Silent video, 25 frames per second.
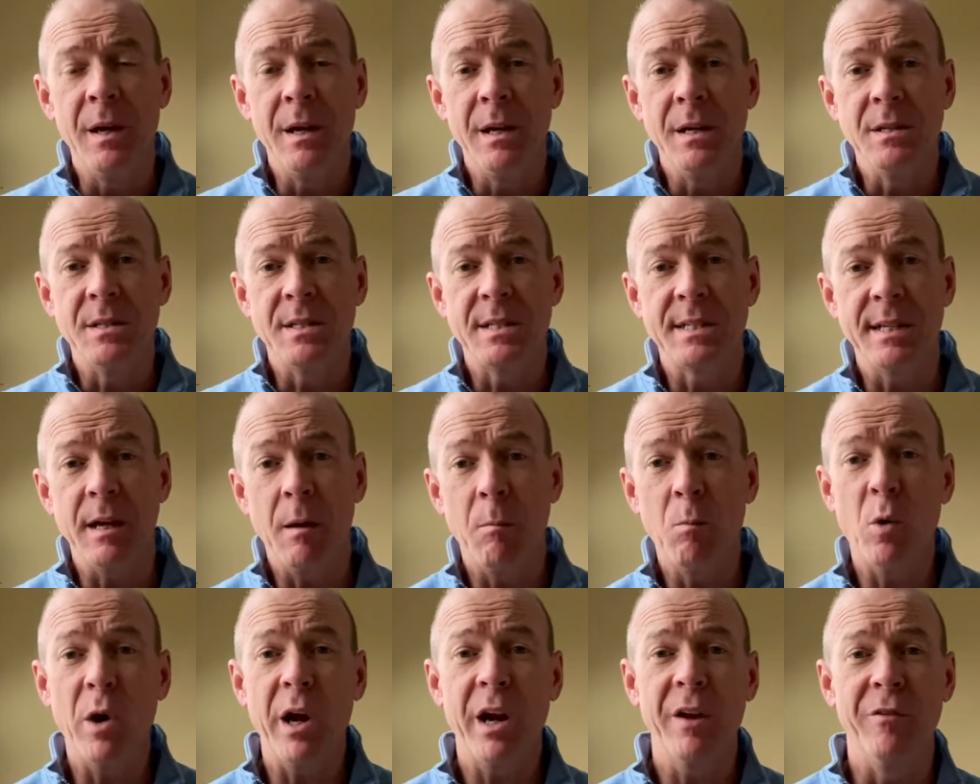
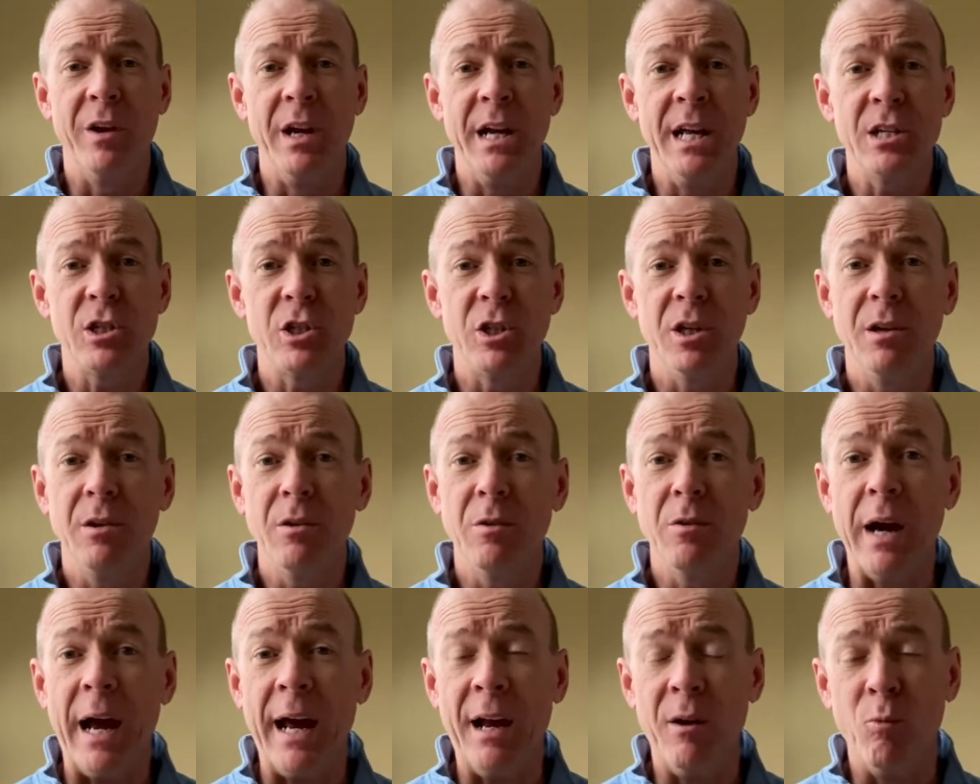somewhat of an
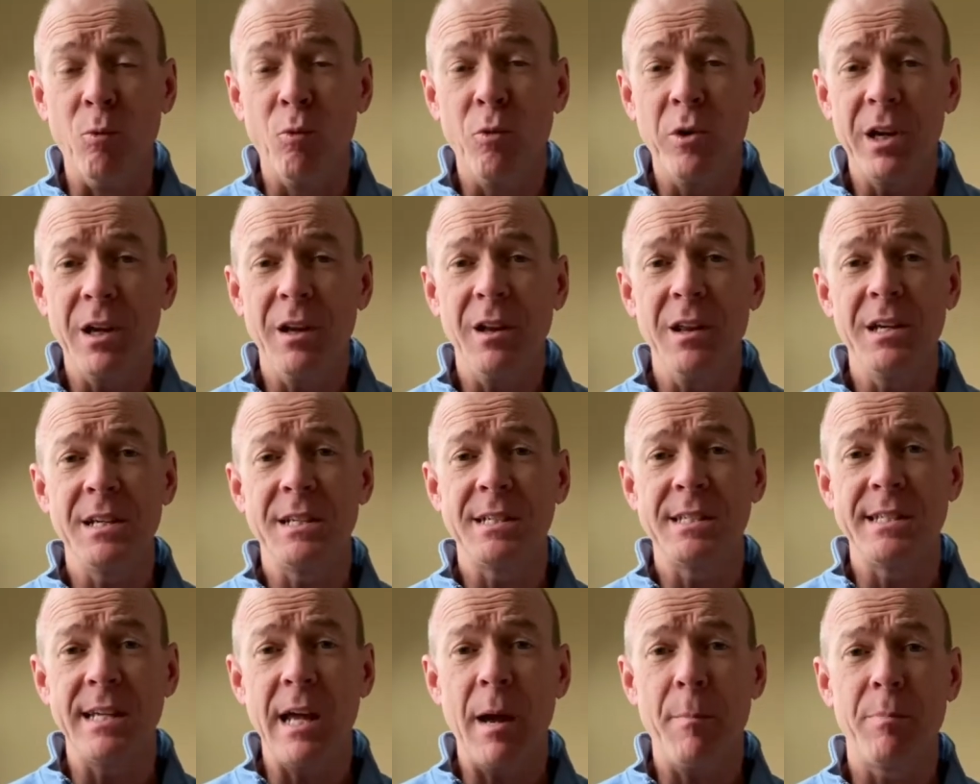issue and really
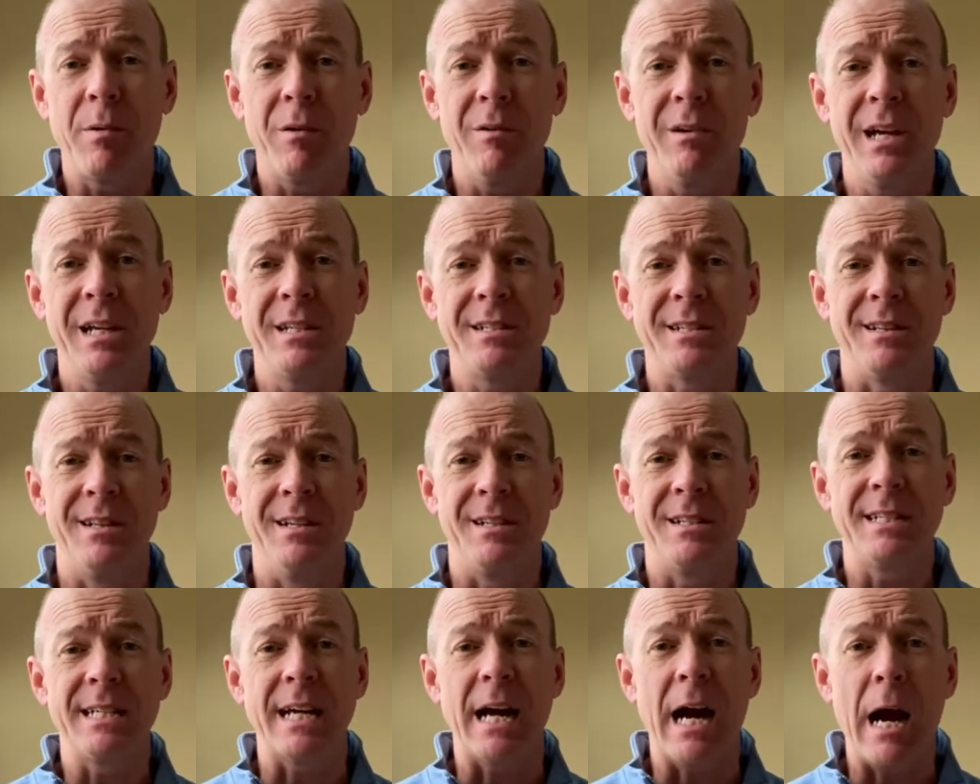separates the
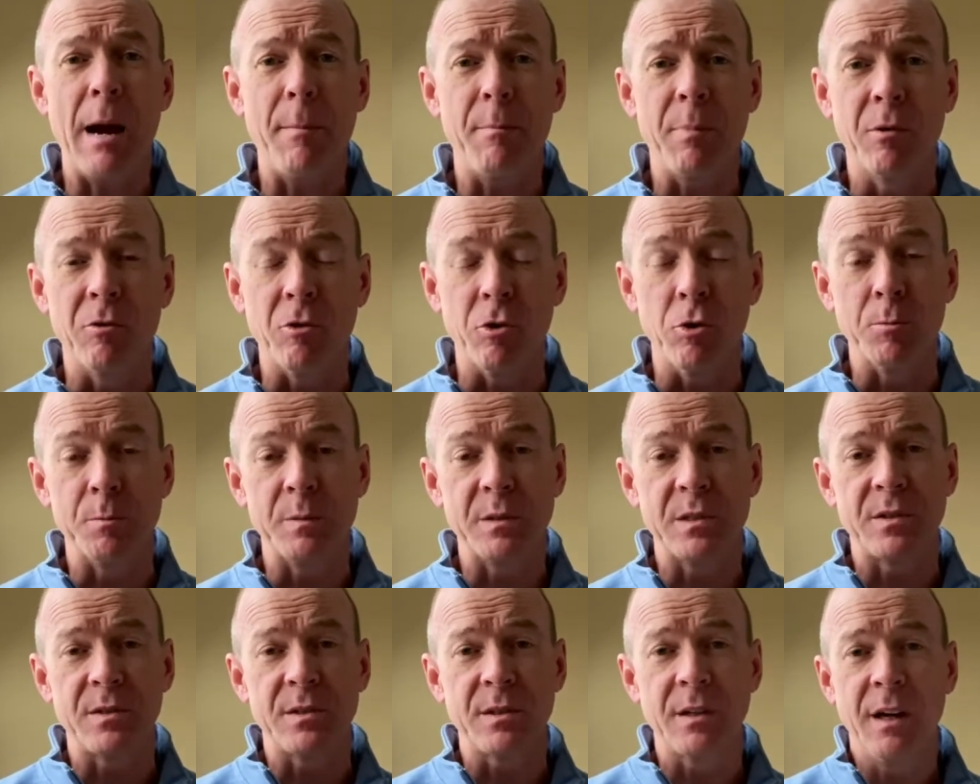top
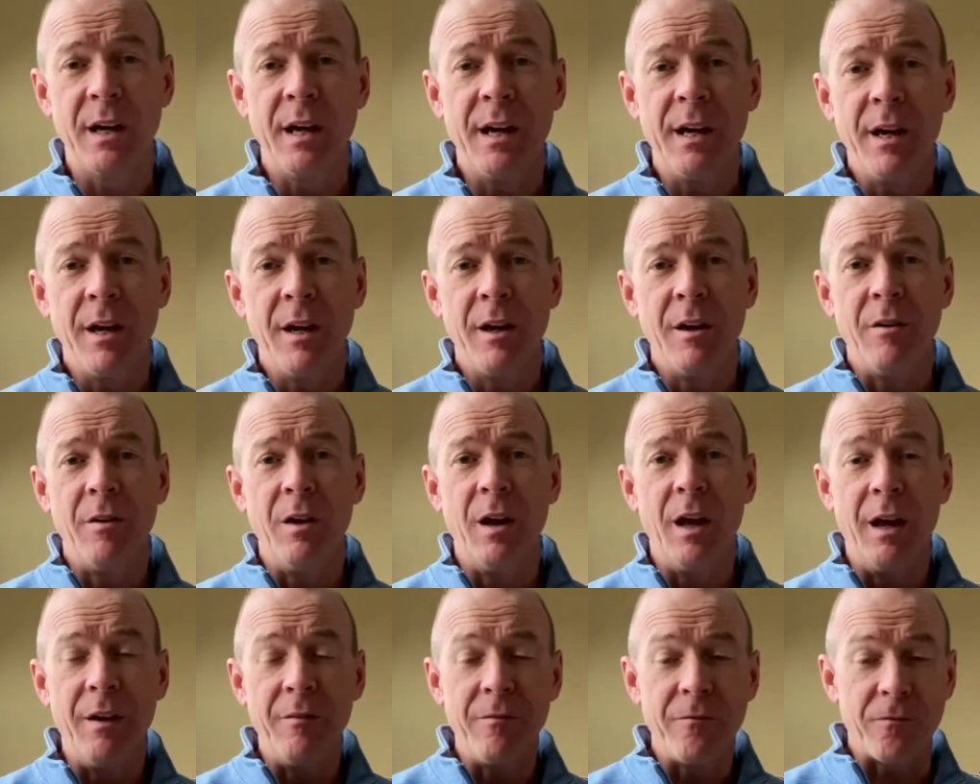groups
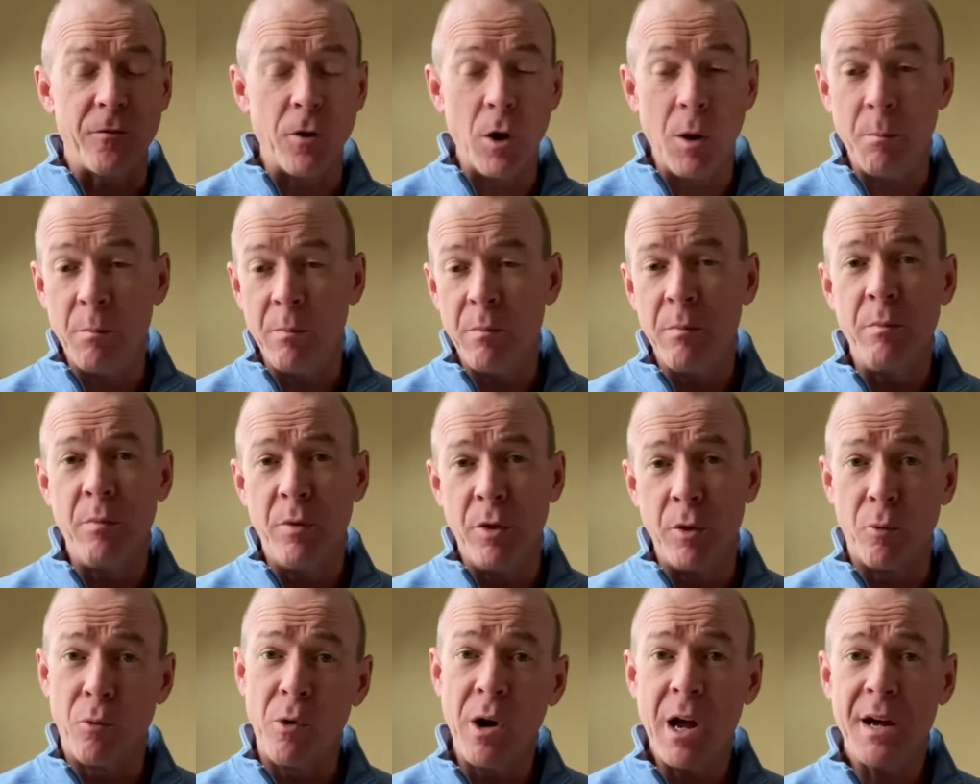from
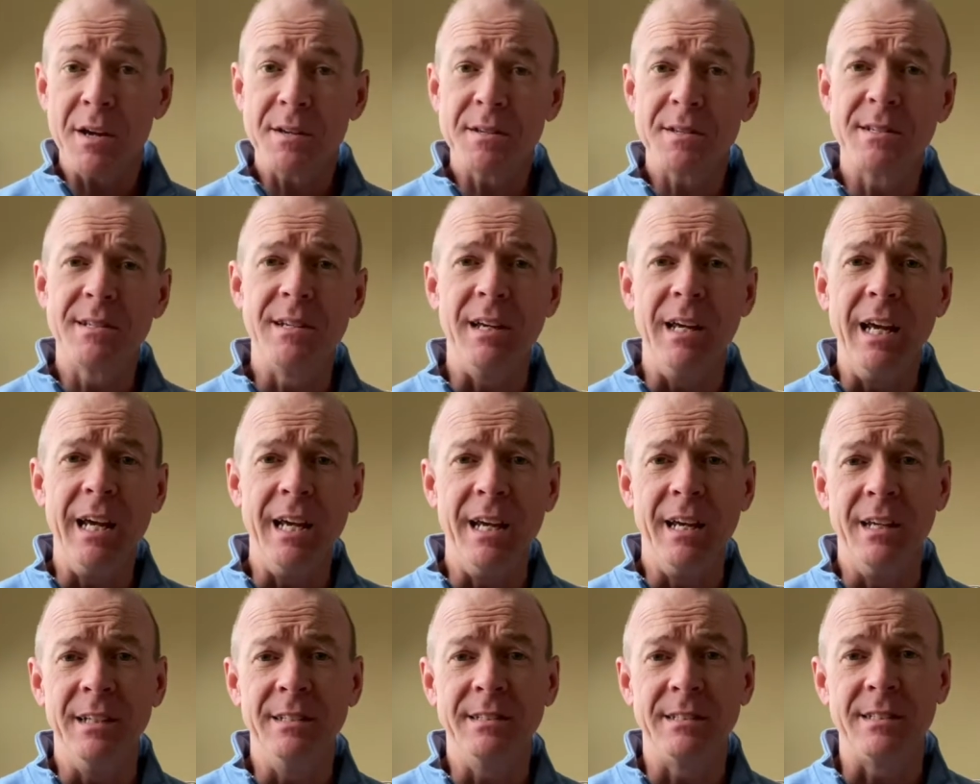the rest
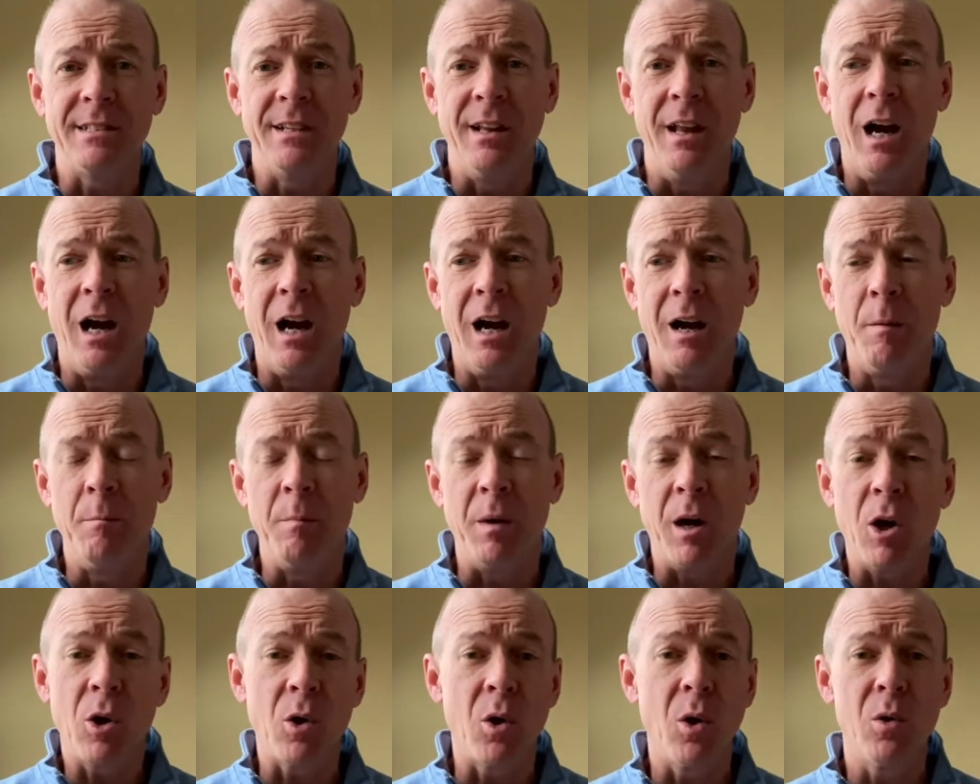is
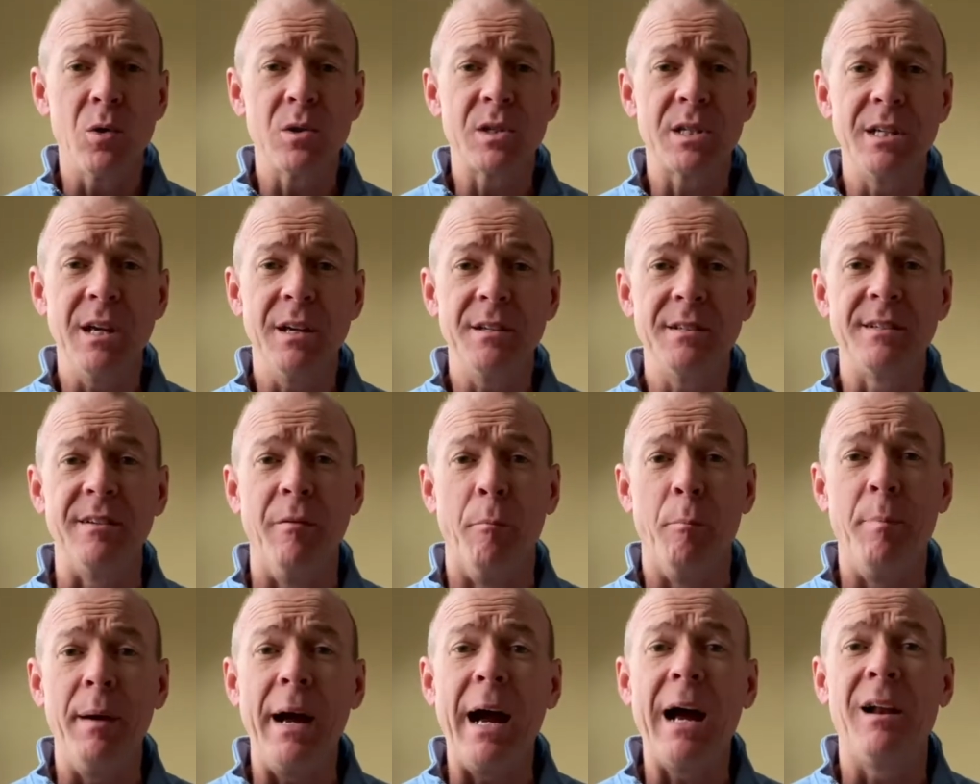a whole sense
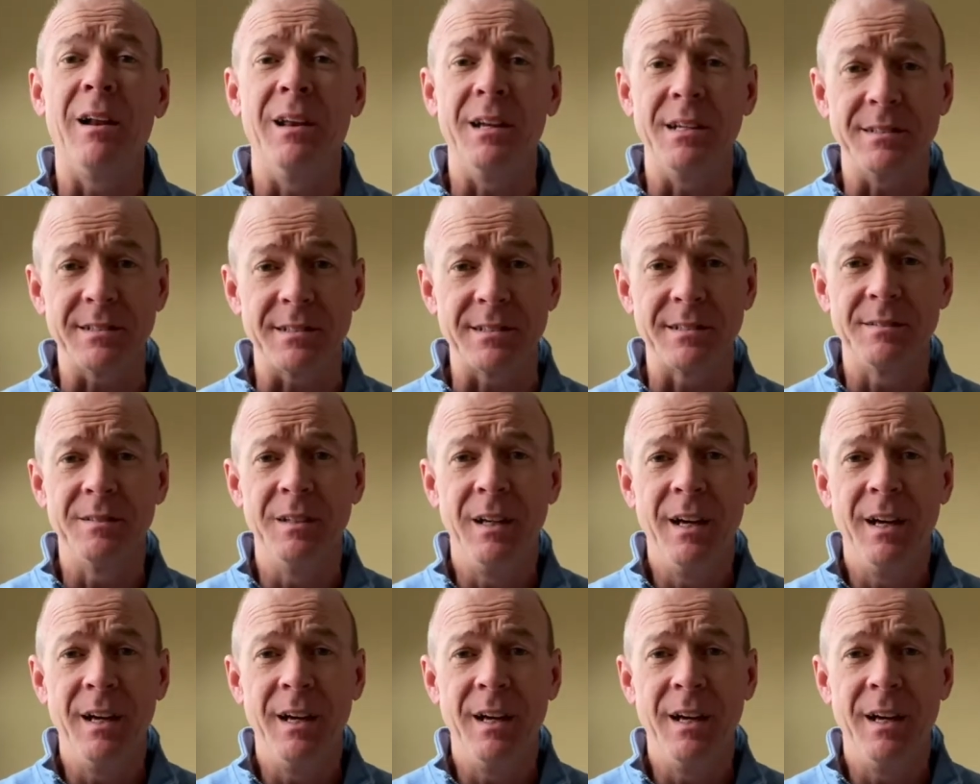of balance.